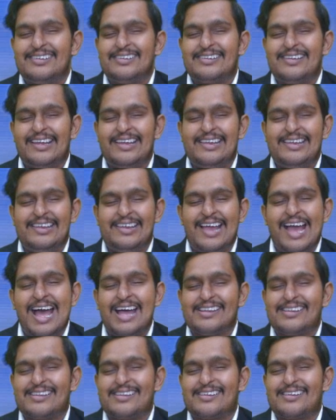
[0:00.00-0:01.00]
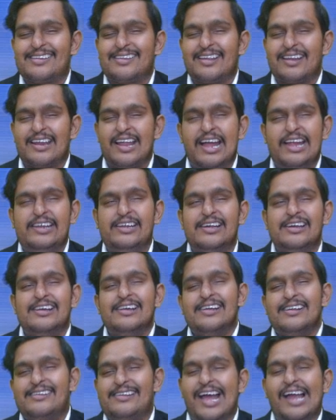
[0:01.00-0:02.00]
Say yes, right?
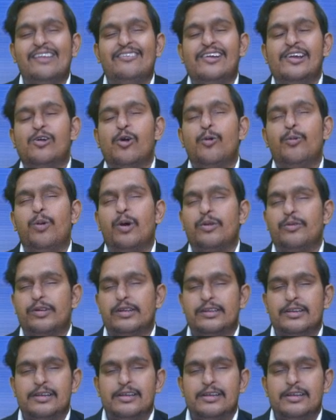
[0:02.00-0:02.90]
Shall we go forward?